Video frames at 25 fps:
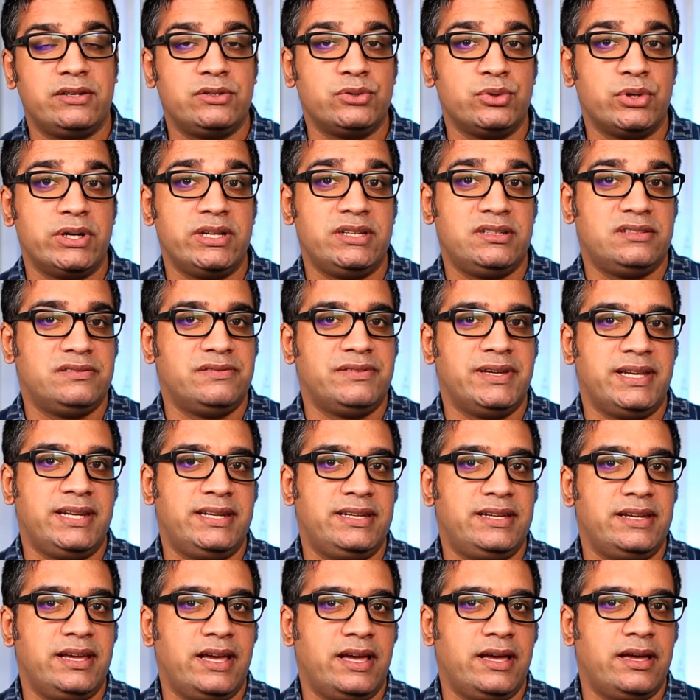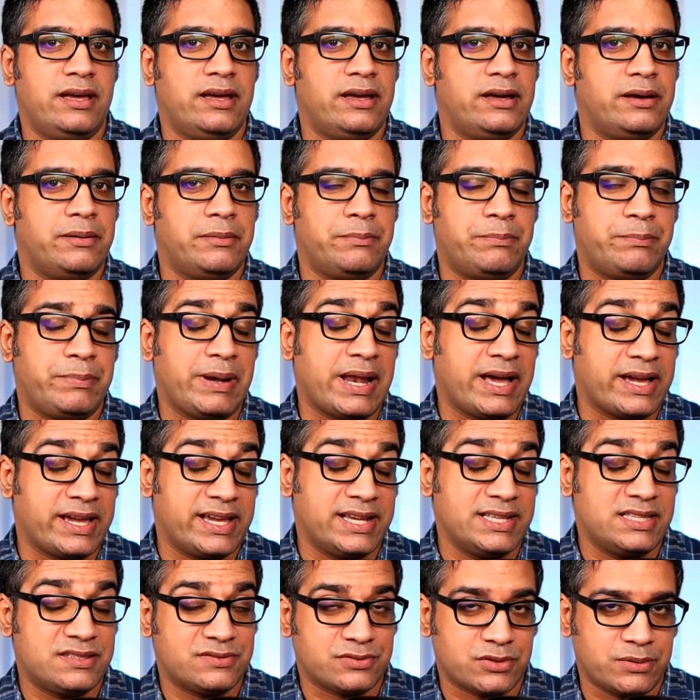do it with
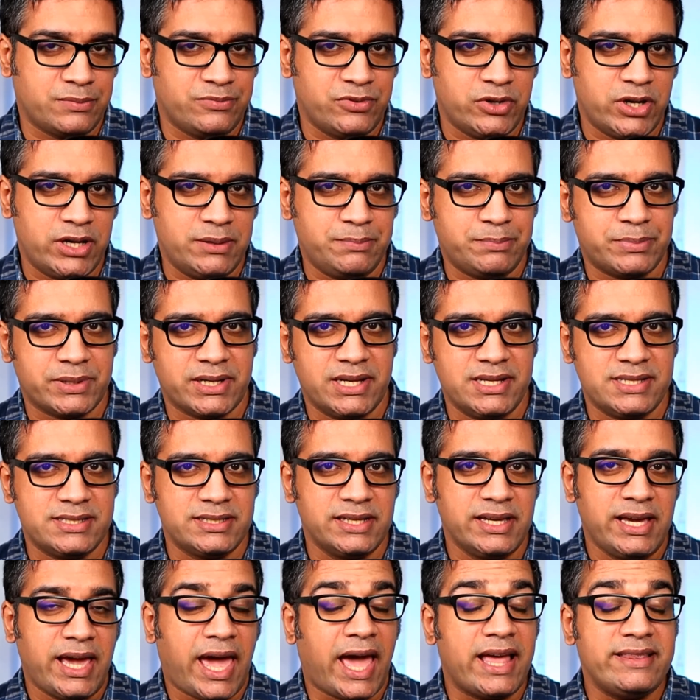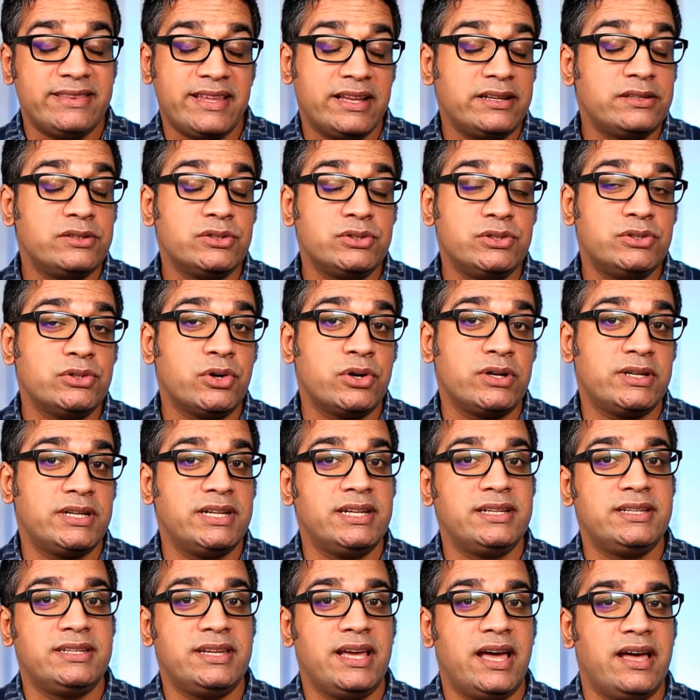plugins from WordPress, and then you don't
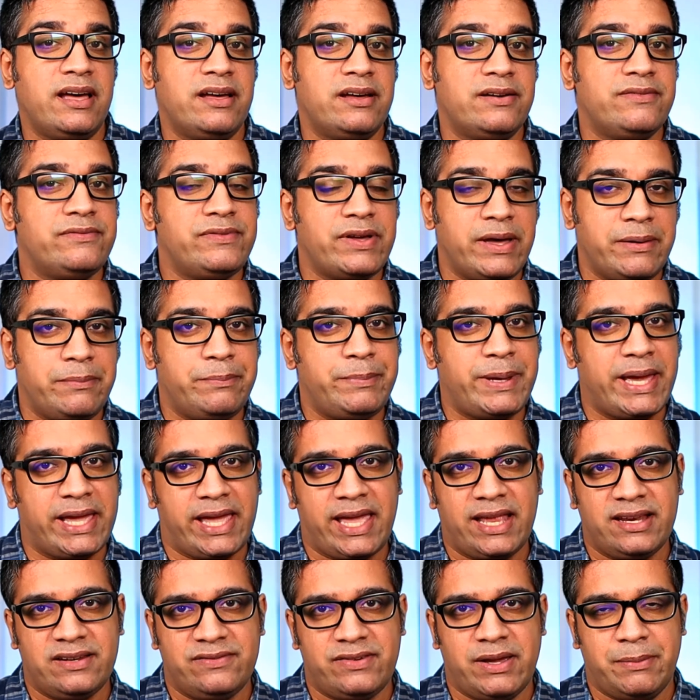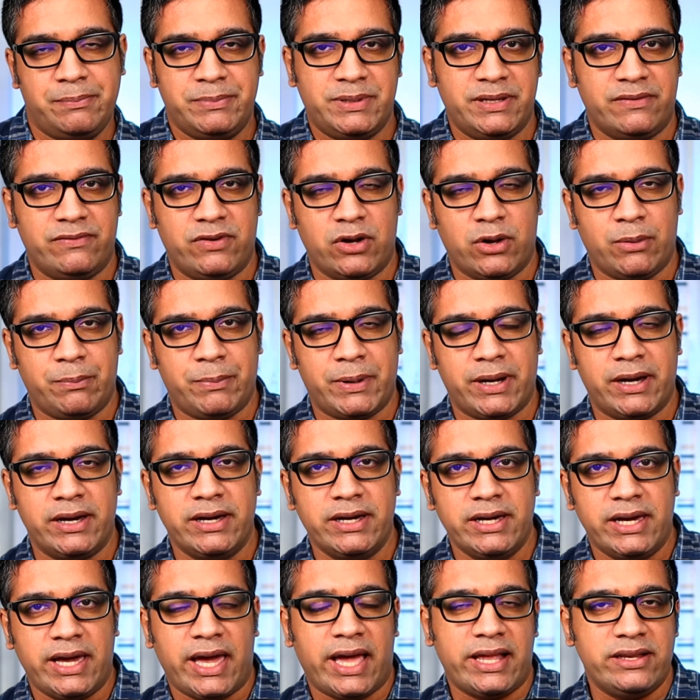need a backend web developer,
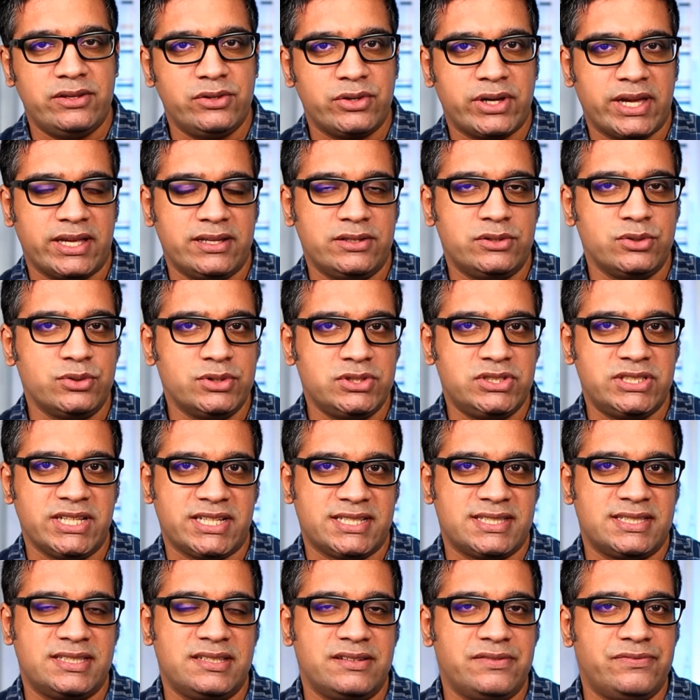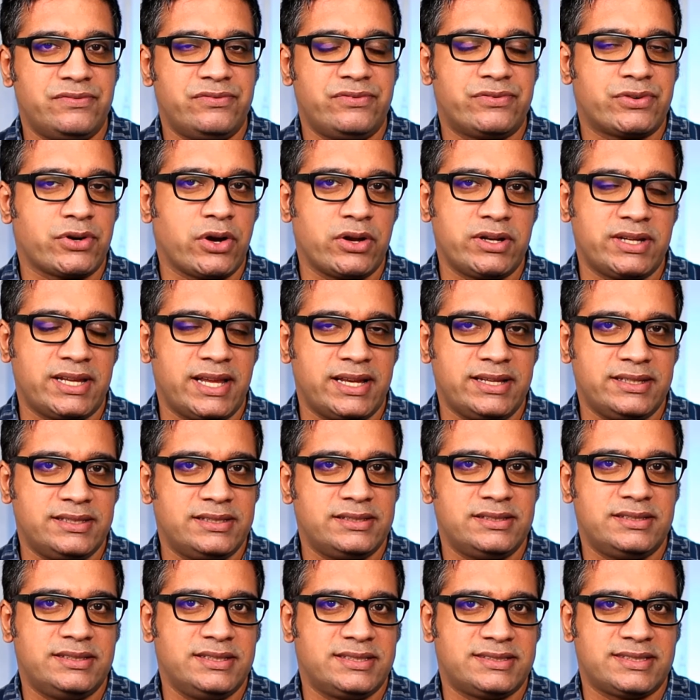and you can do just the front end
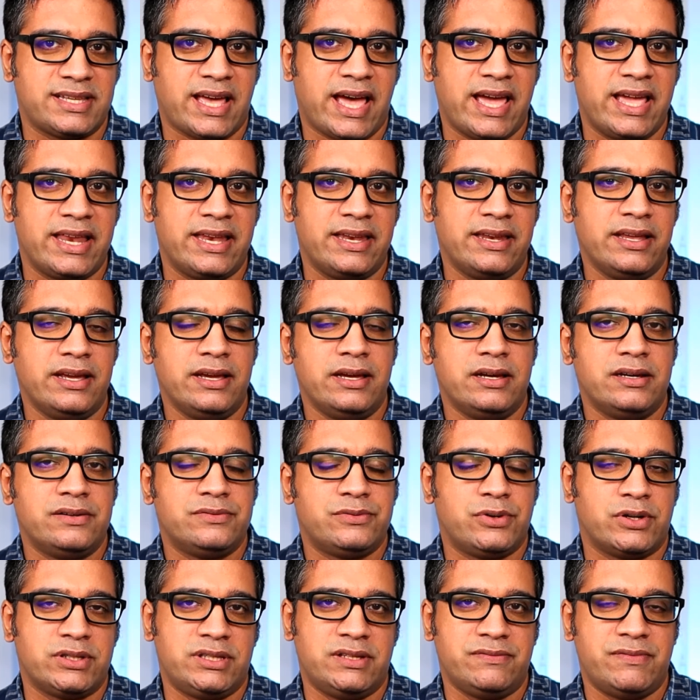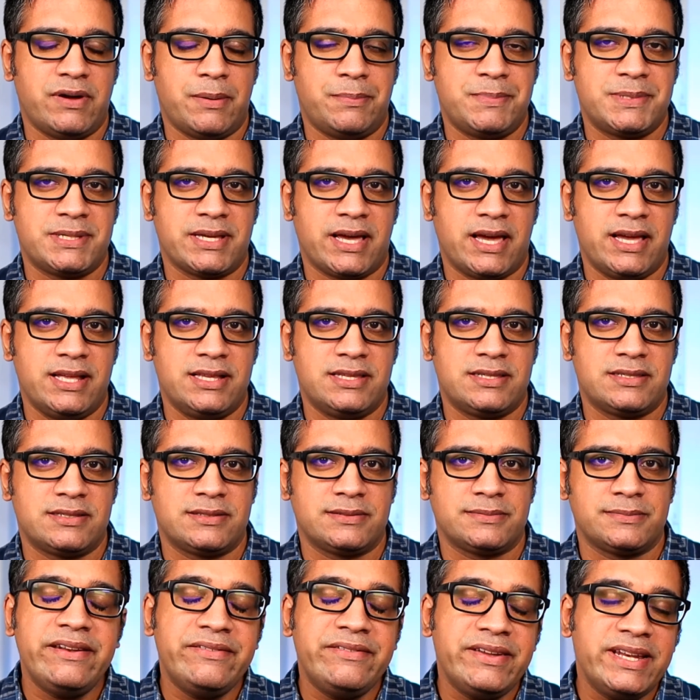design for the websites.
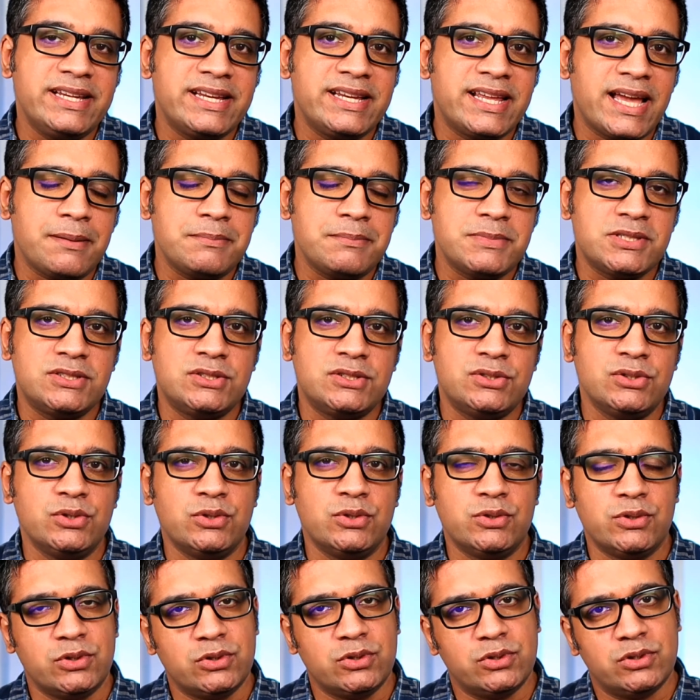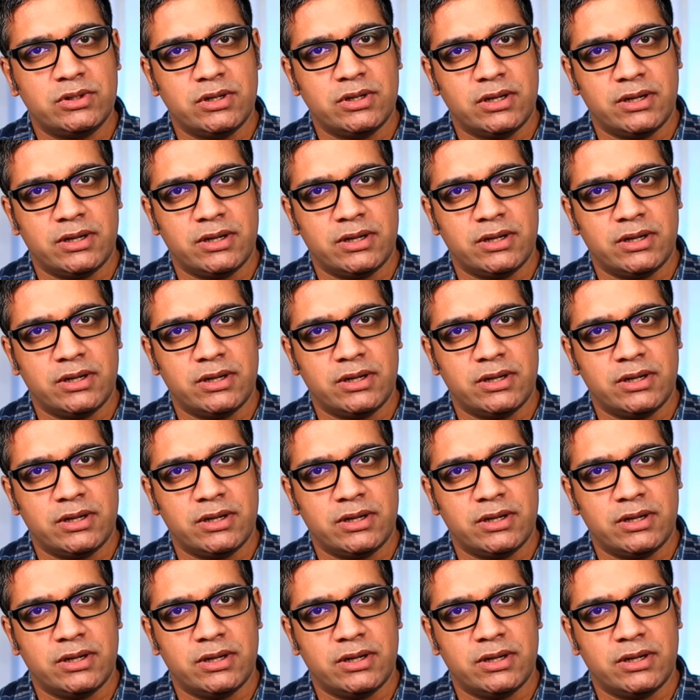And when it comes to